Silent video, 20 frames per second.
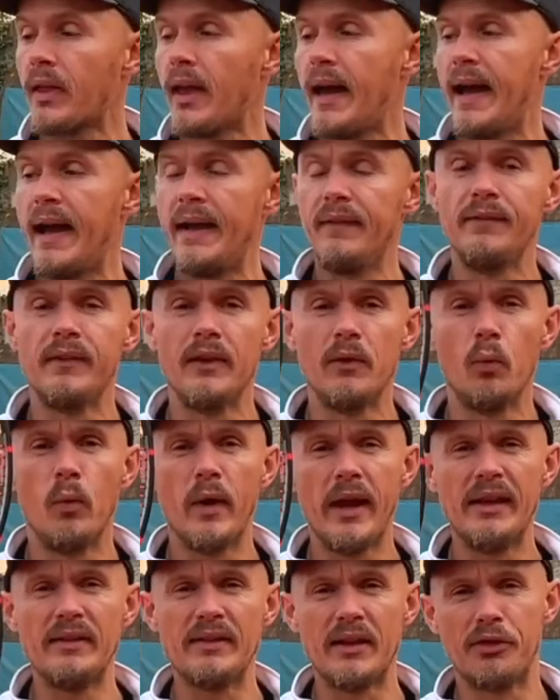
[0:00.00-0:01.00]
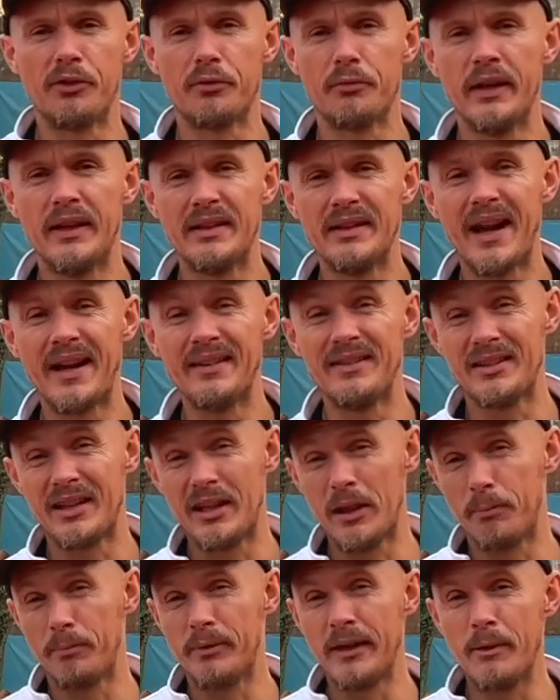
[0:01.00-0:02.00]
and weight at 3 and 9, and
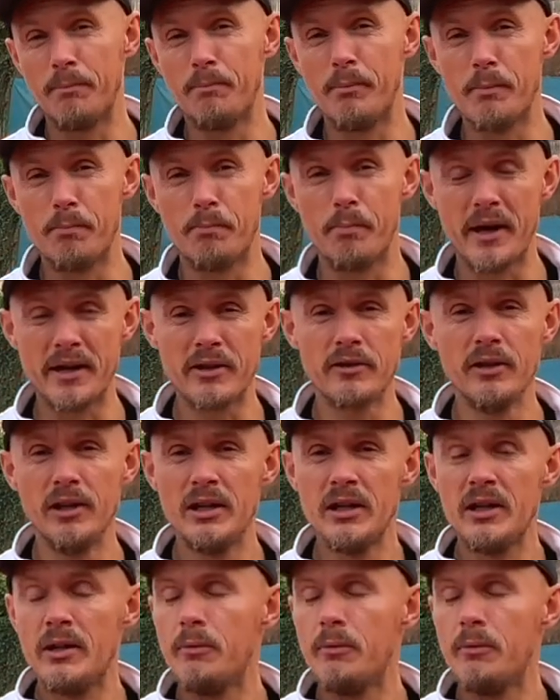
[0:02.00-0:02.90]
then it played a bit better,